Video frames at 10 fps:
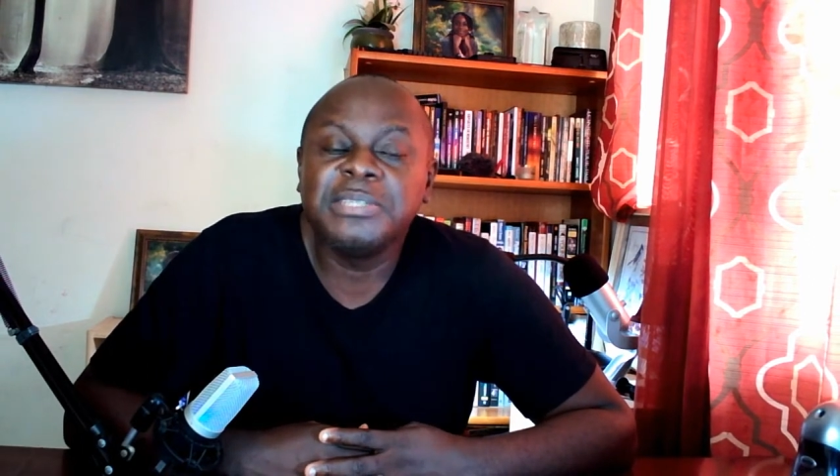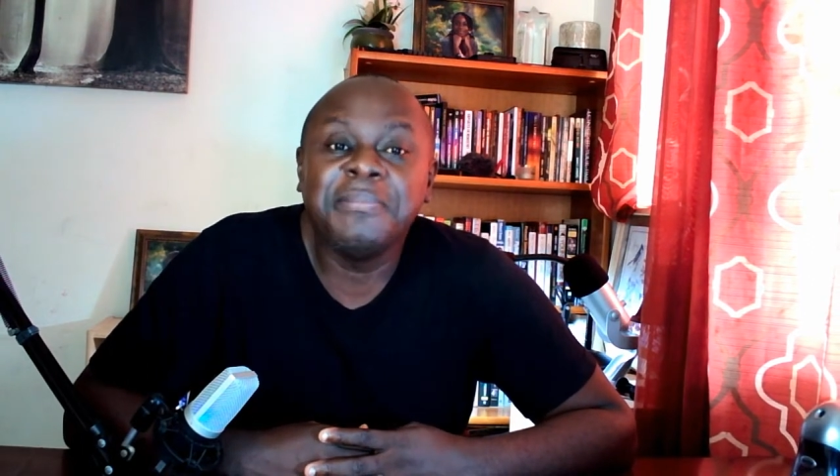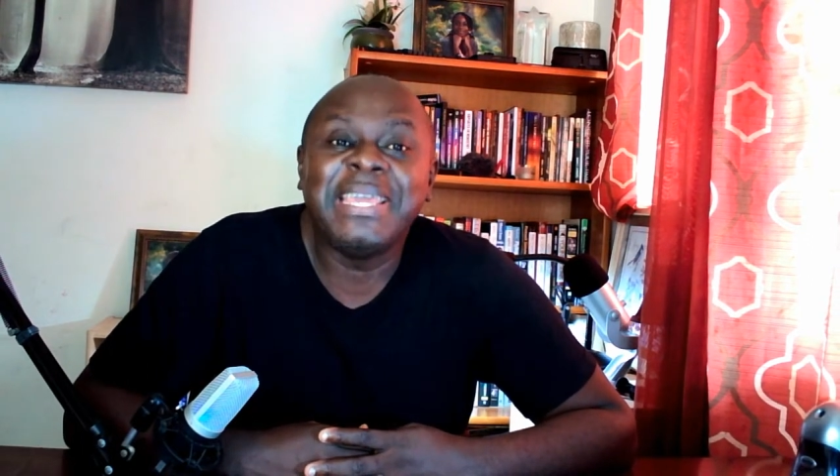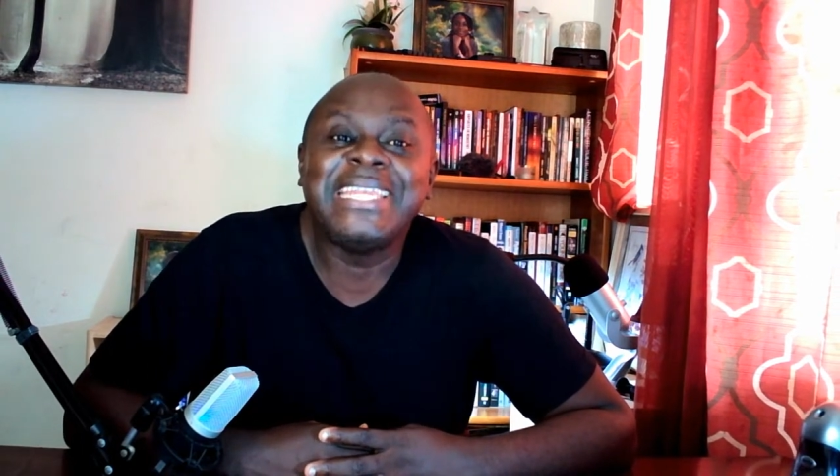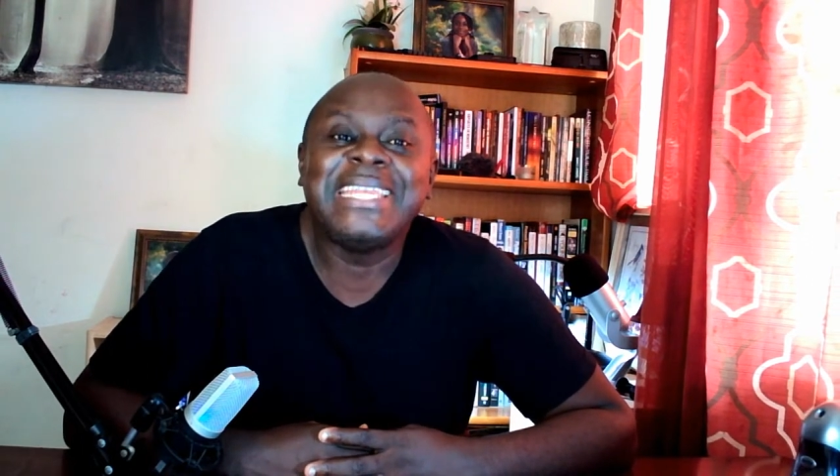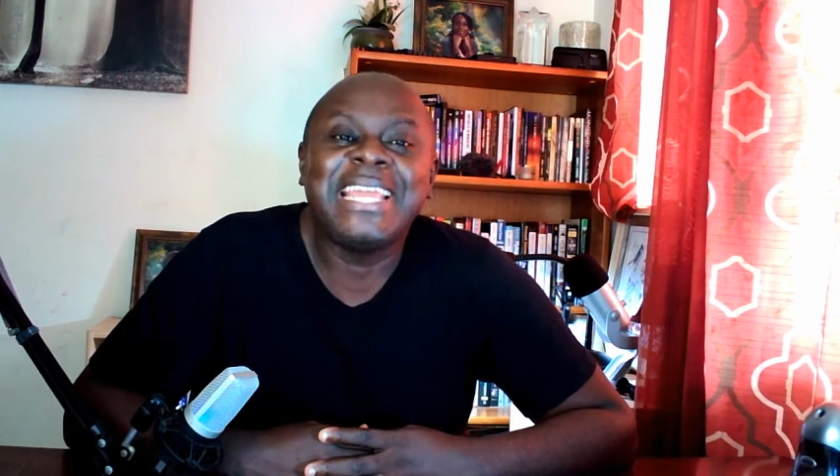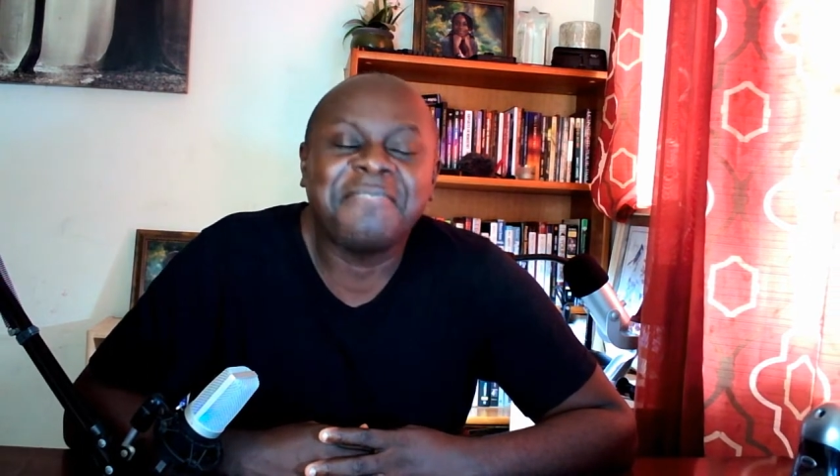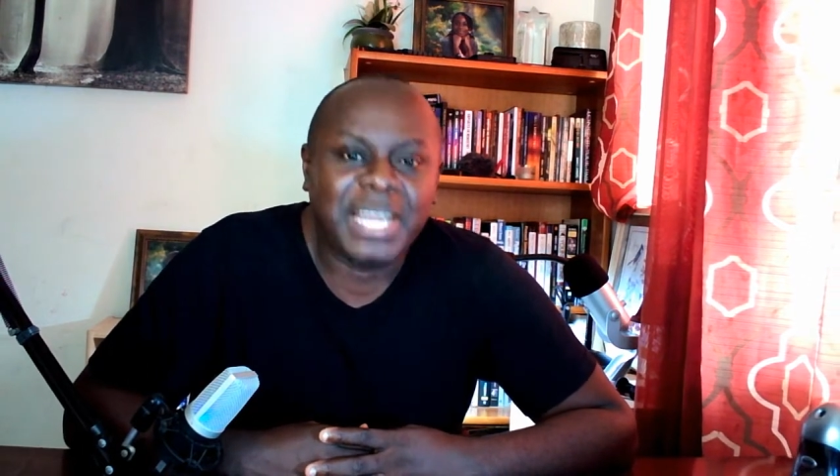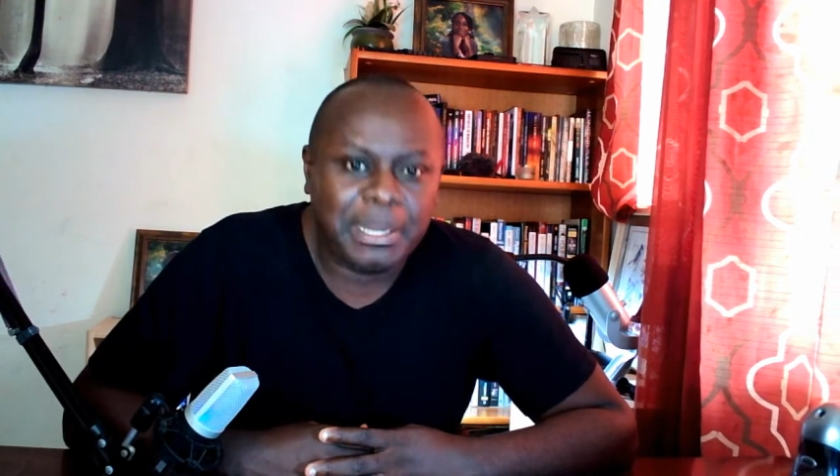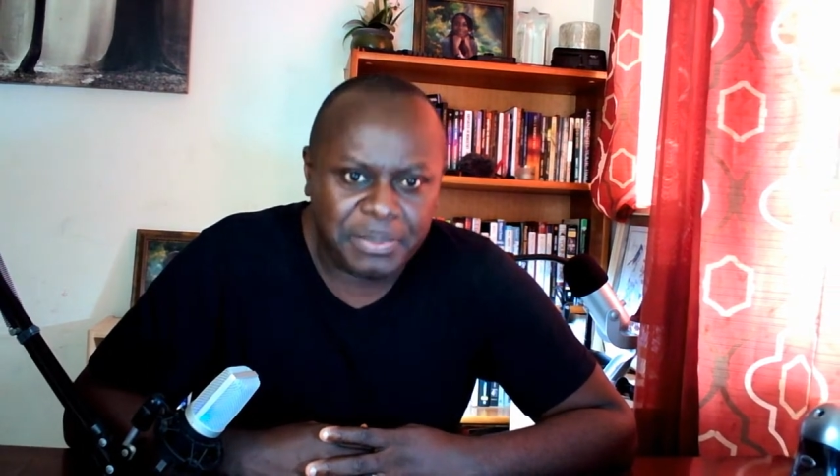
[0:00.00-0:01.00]
may never
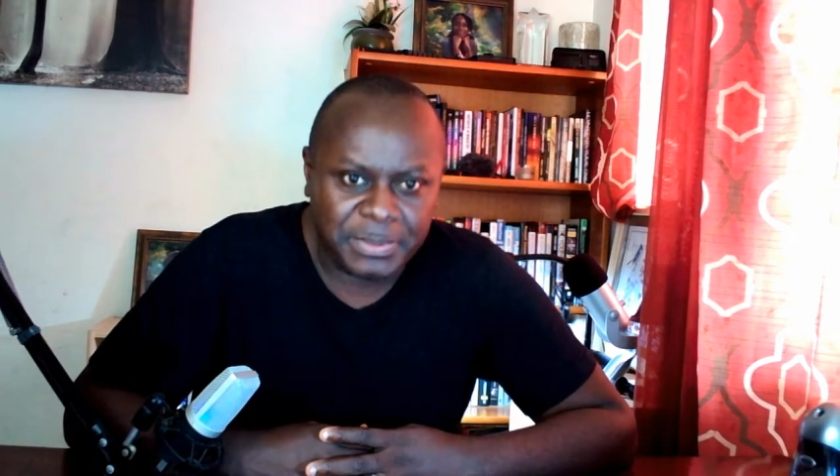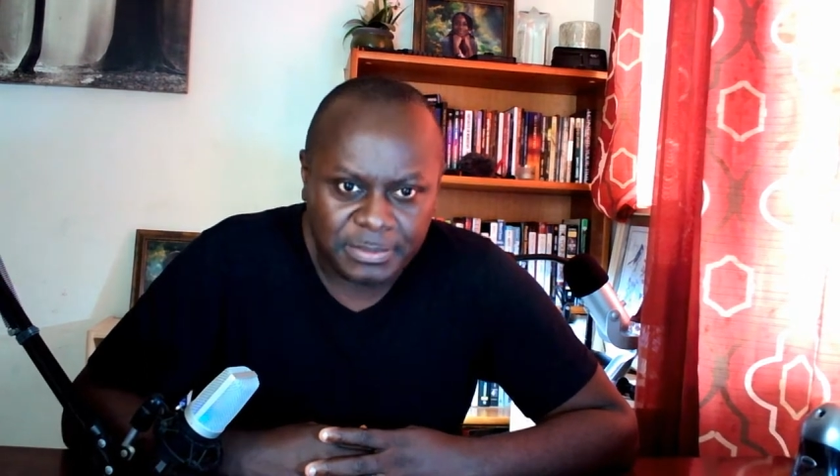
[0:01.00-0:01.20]
happen.